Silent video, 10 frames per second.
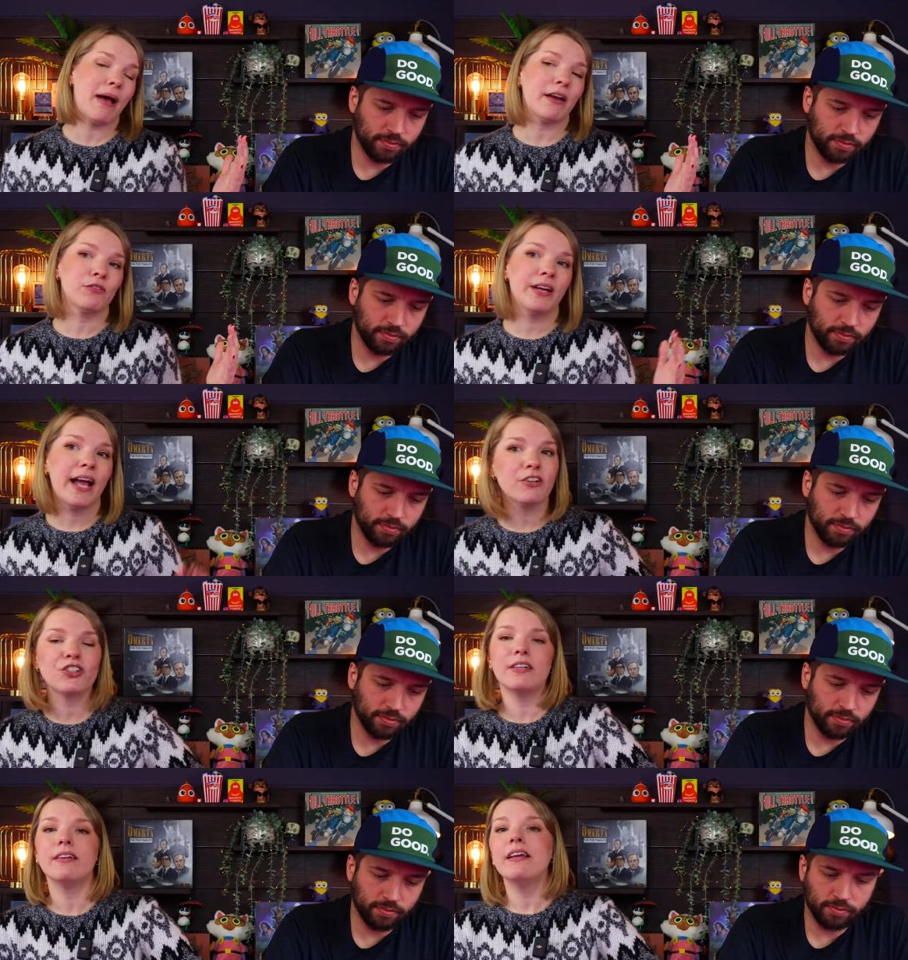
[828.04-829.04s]
Speaker 1: battle
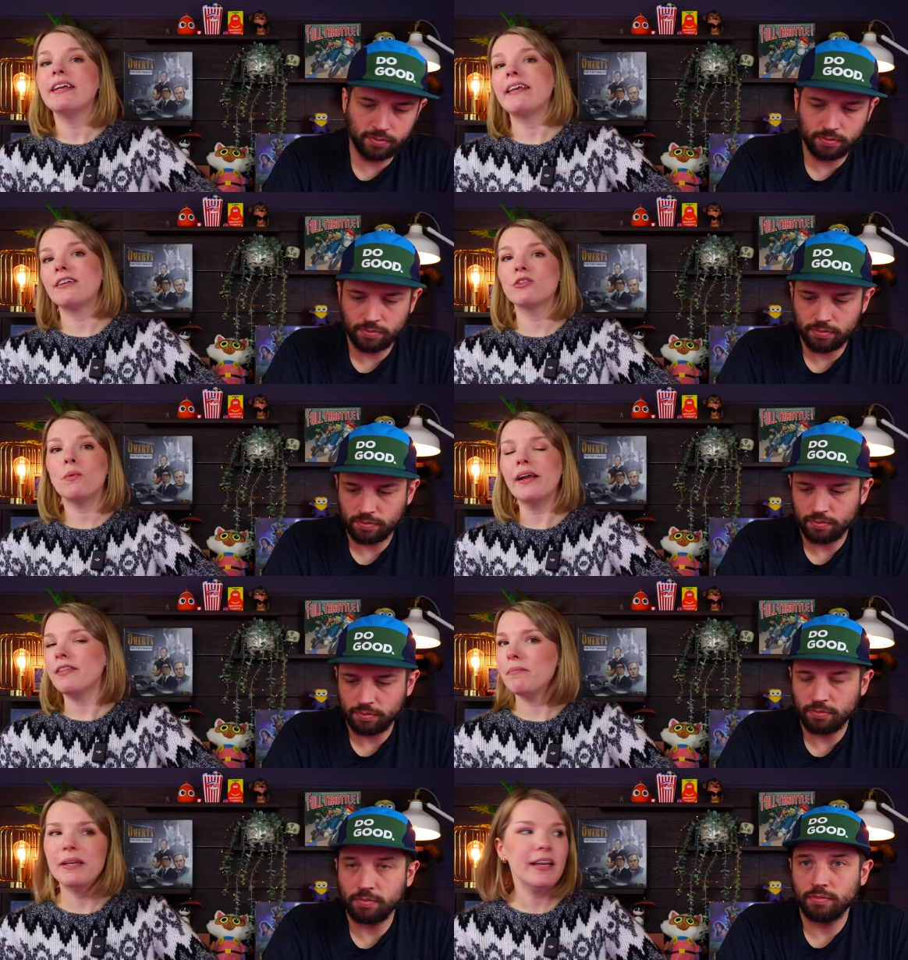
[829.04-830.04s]
reaction. Guess what?
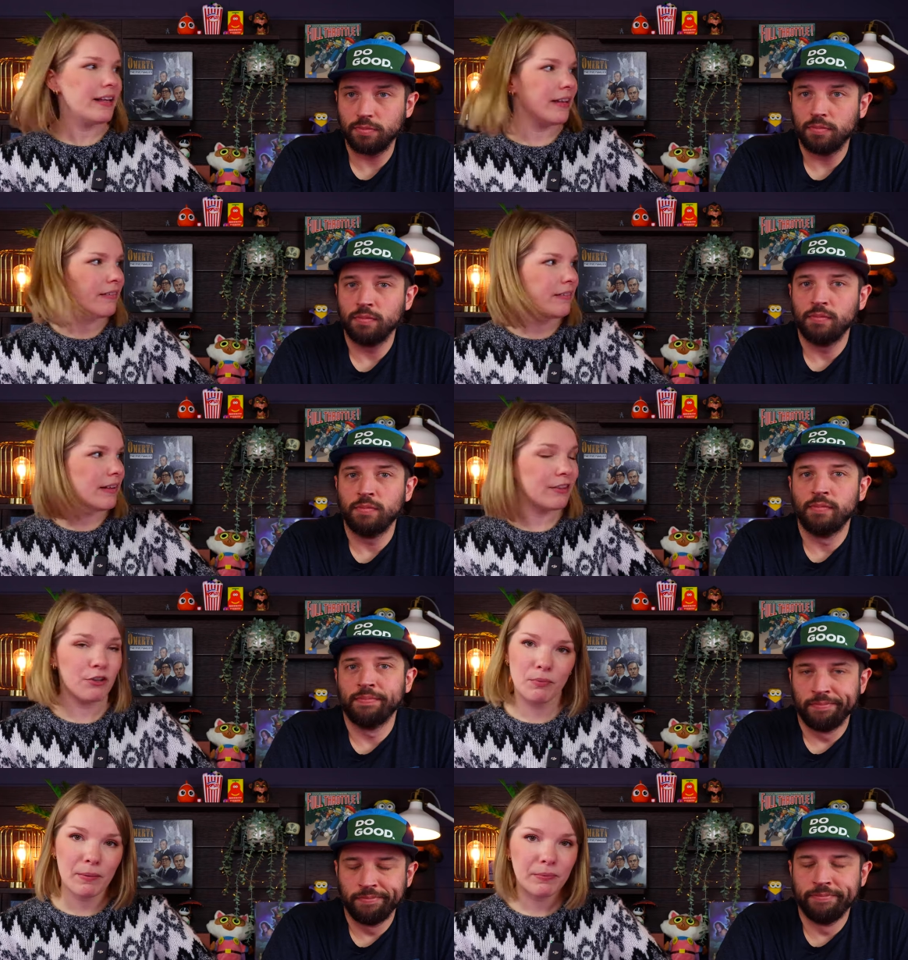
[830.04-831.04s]
At the beginning, in
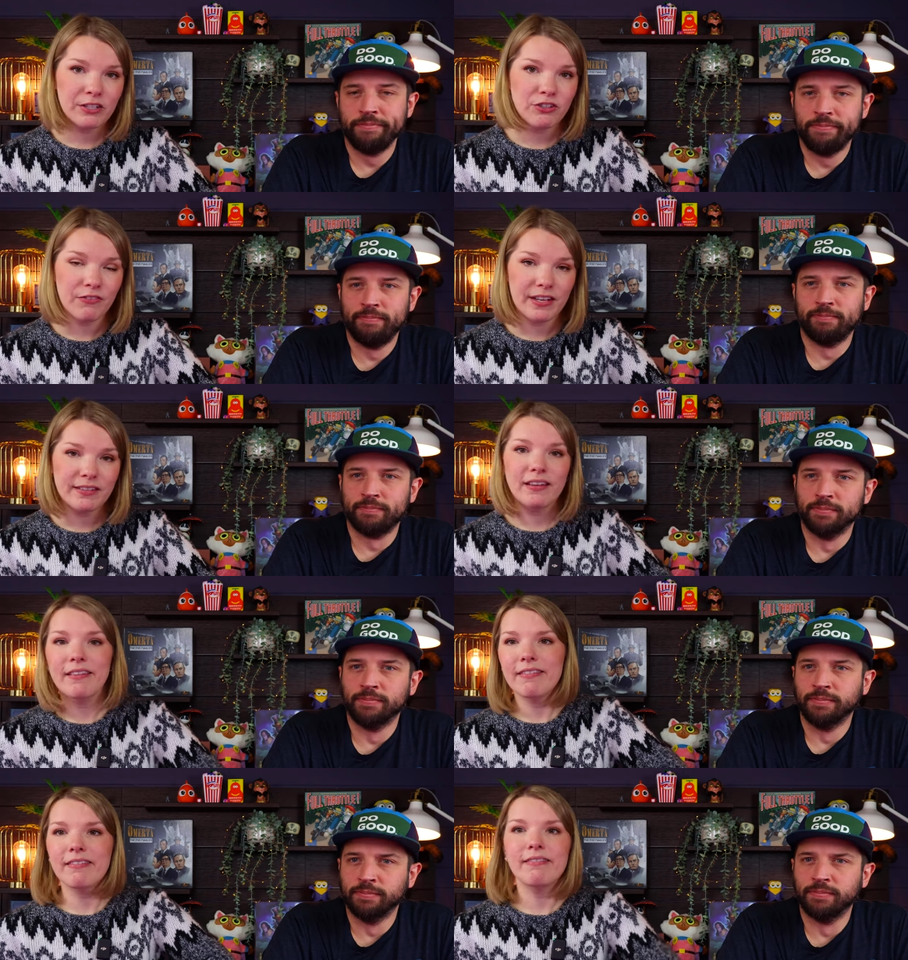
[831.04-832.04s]
your preparation phase,
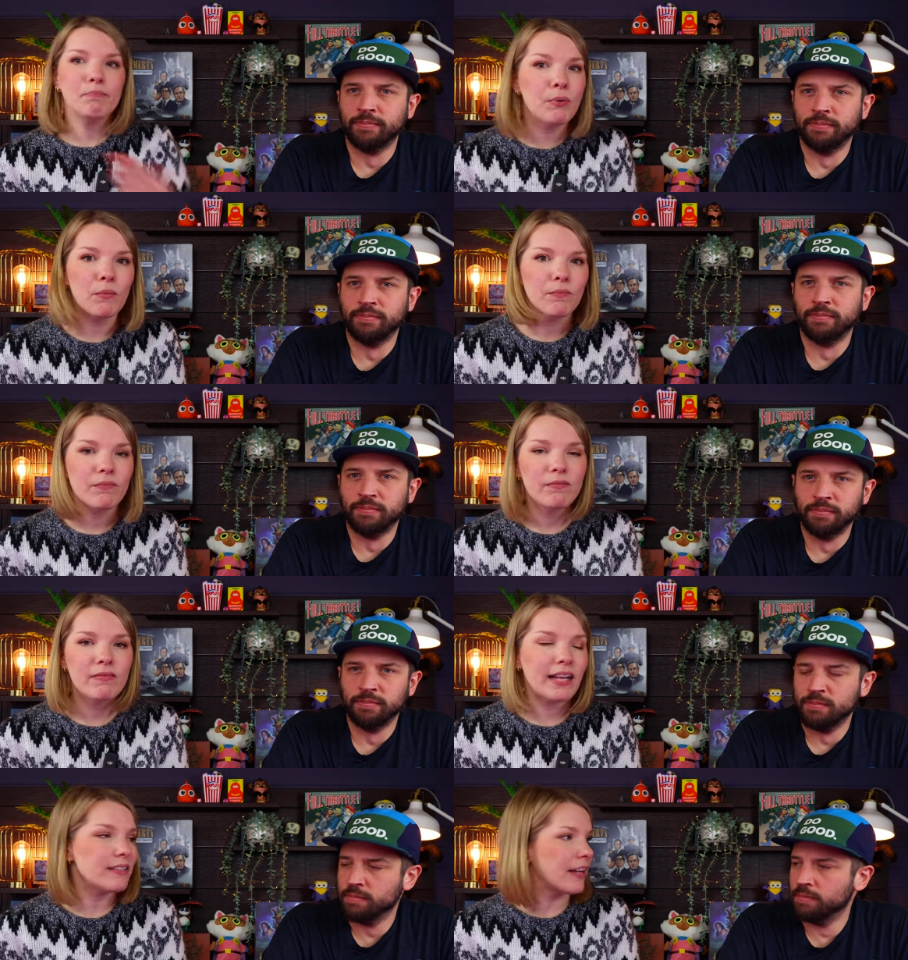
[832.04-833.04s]
boom,
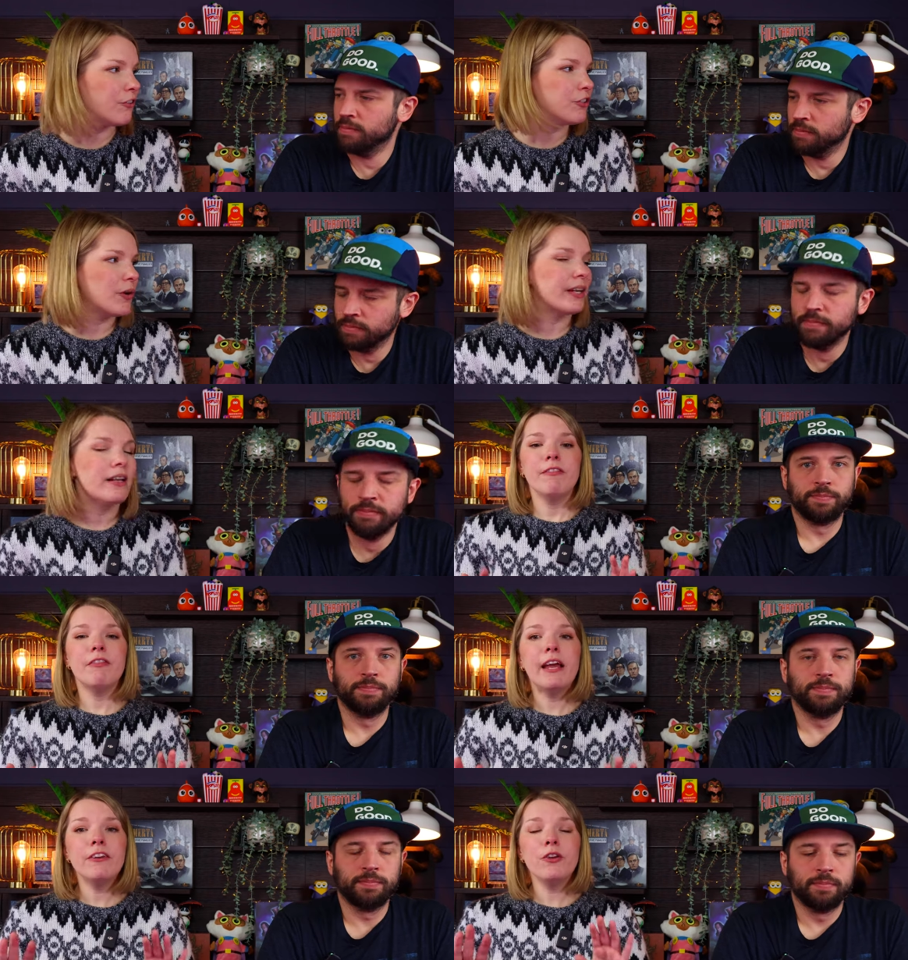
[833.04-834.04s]
that's how you do it.
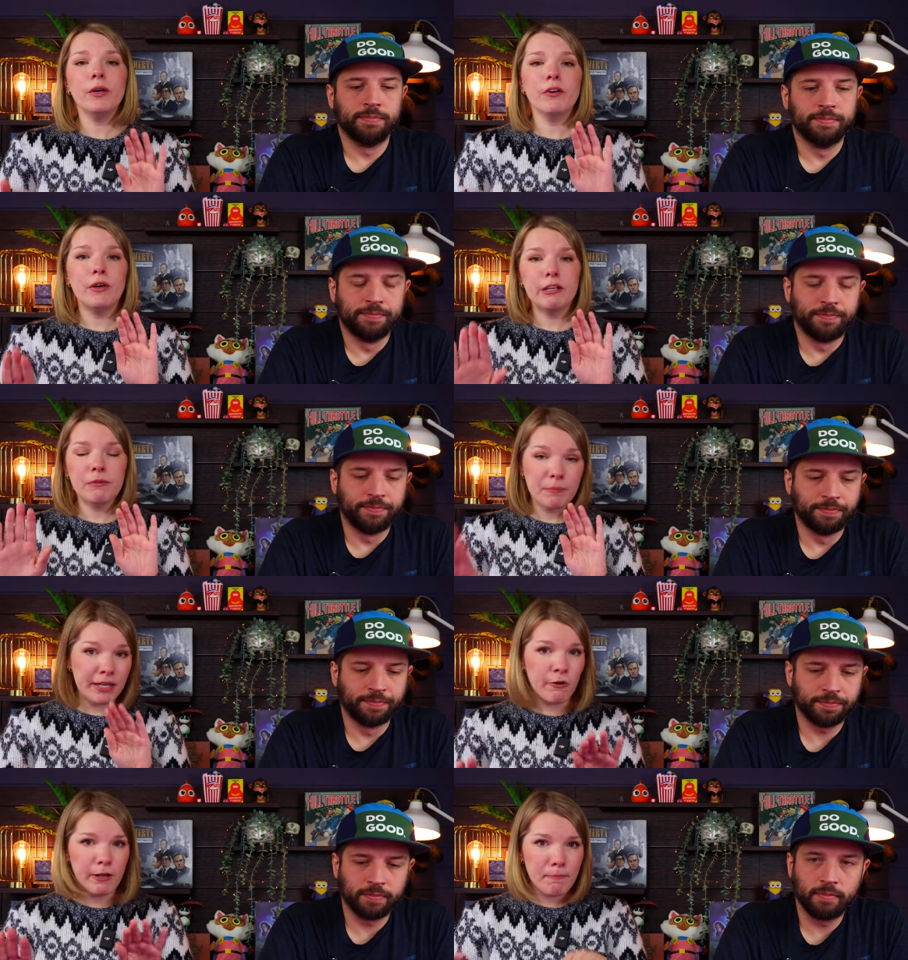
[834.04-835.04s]
Then you are going to
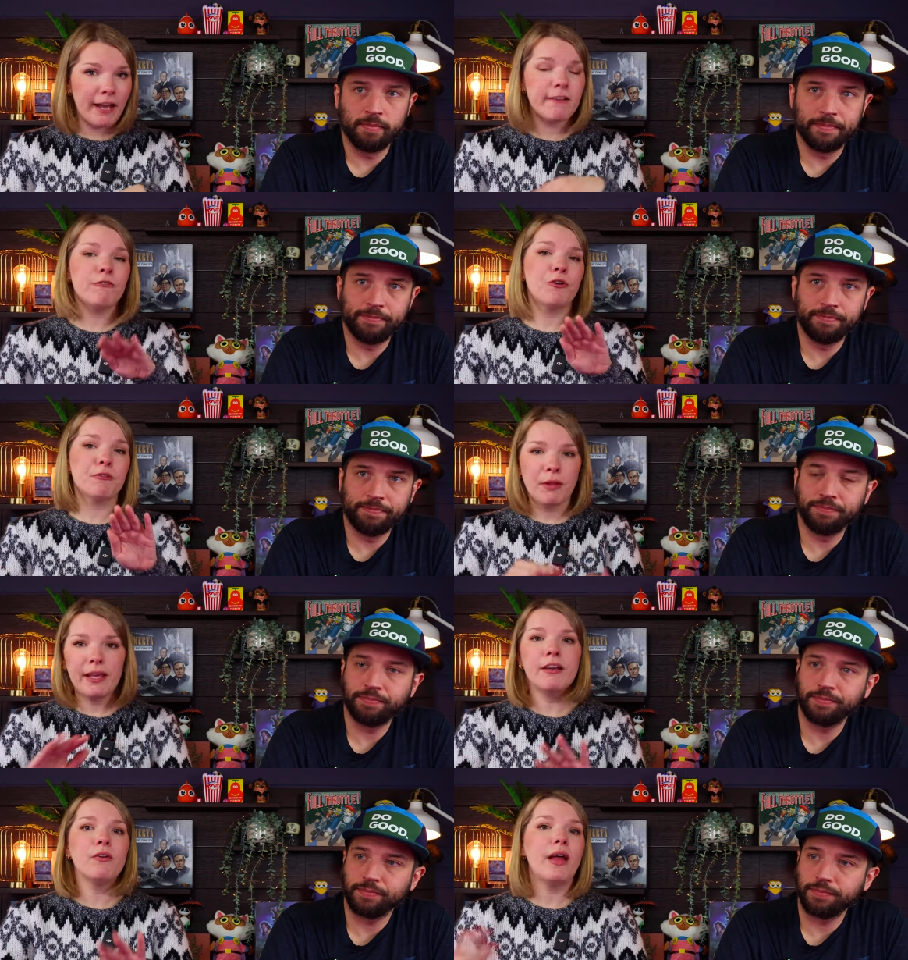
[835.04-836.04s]
be going back and forth
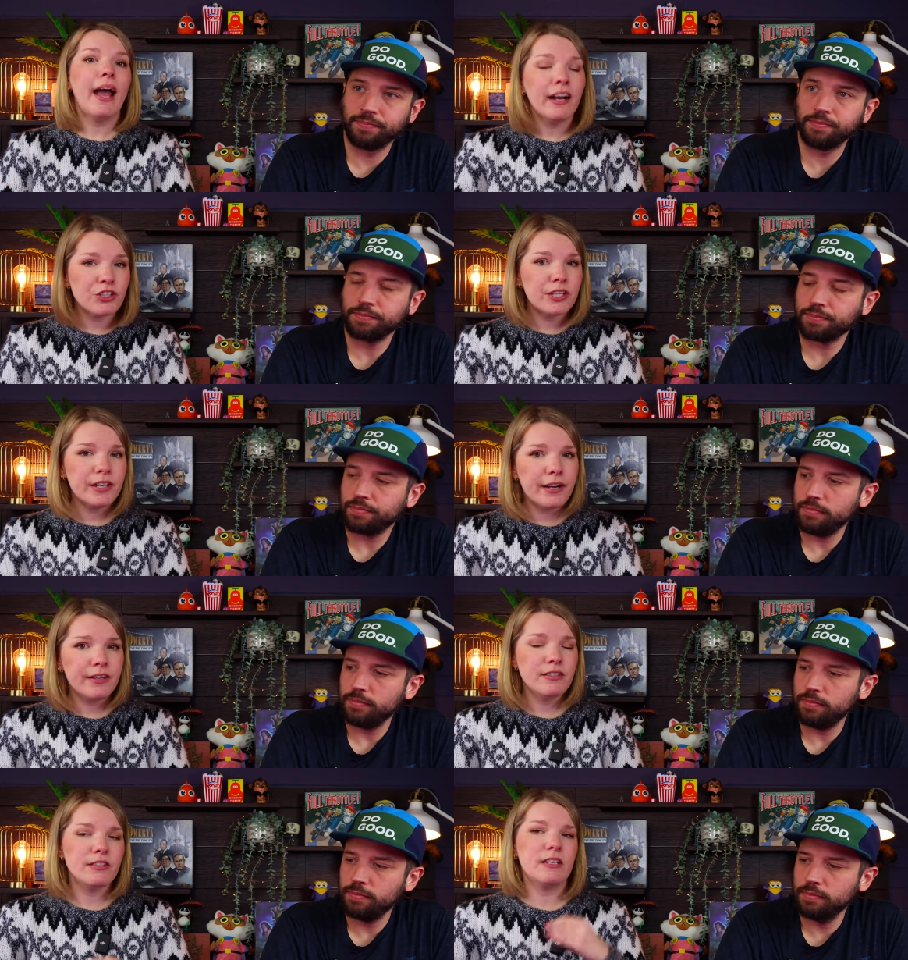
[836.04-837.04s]
playing out action
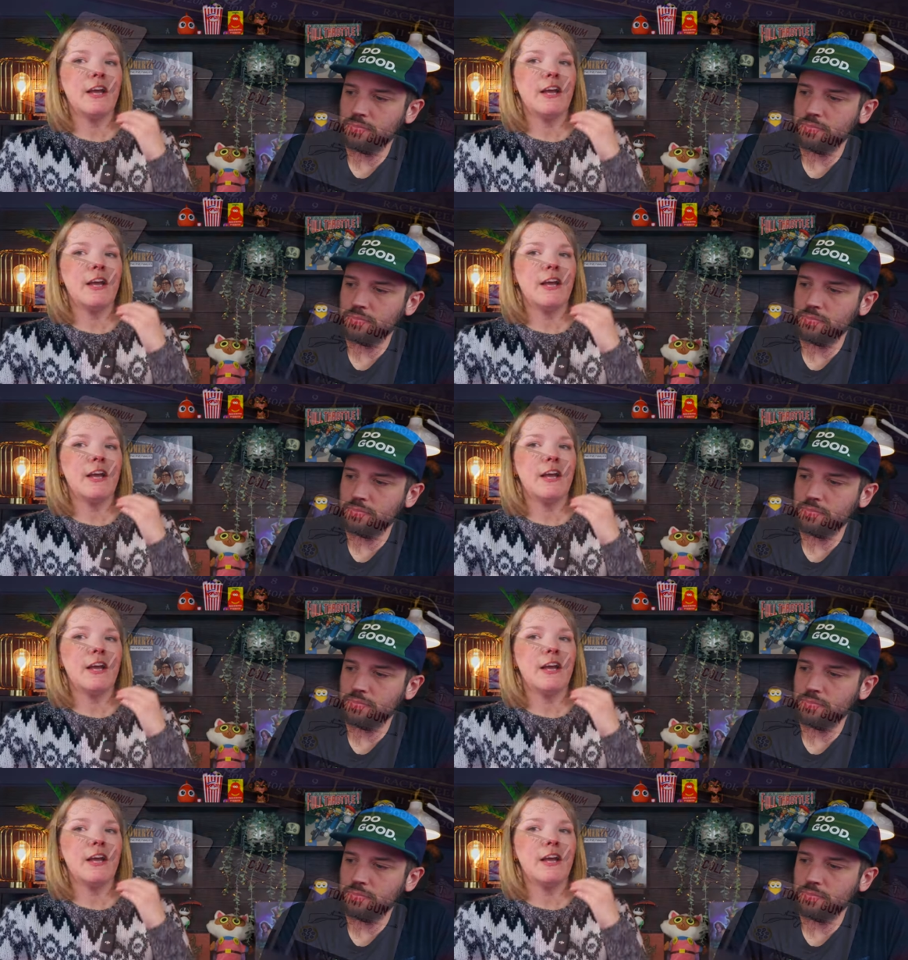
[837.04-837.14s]
cards.